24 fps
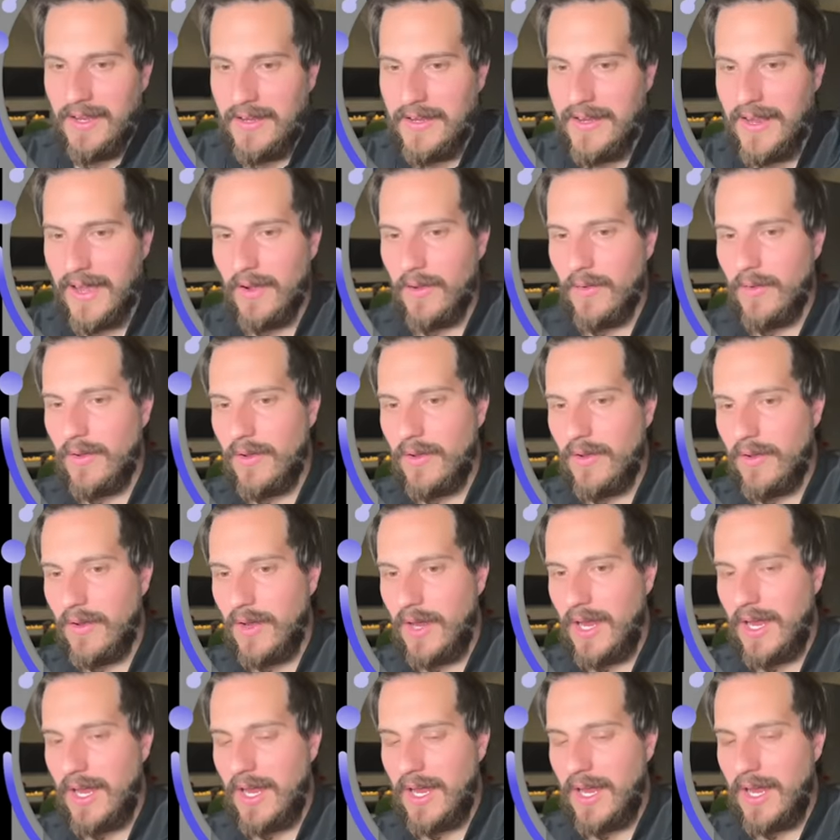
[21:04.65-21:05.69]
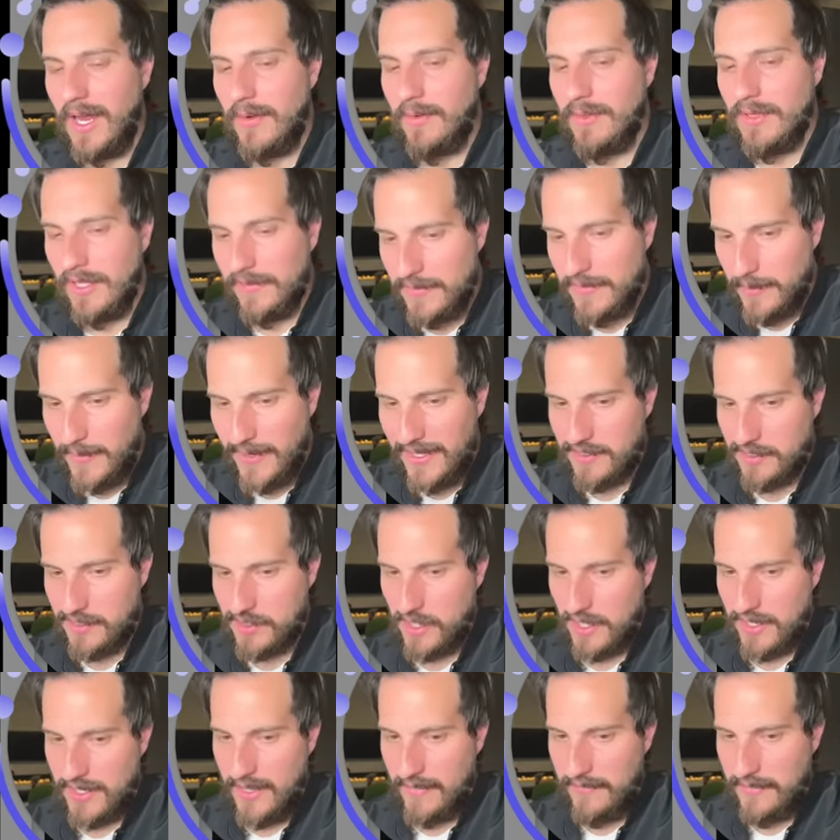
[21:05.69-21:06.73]
Now, I would love to buy this
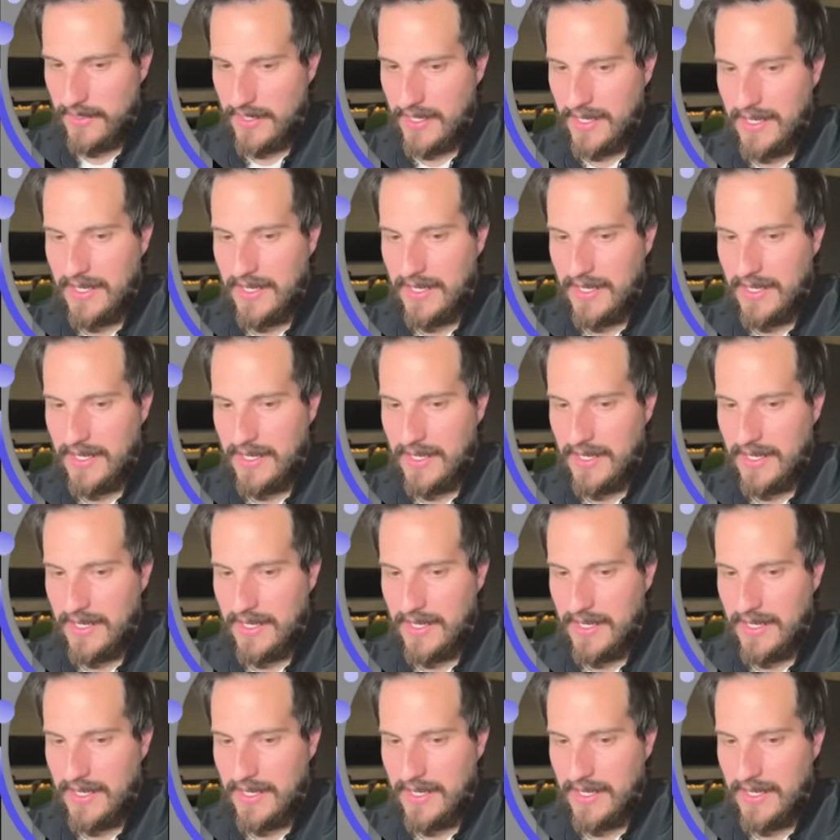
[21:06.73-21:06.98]
stock heavy,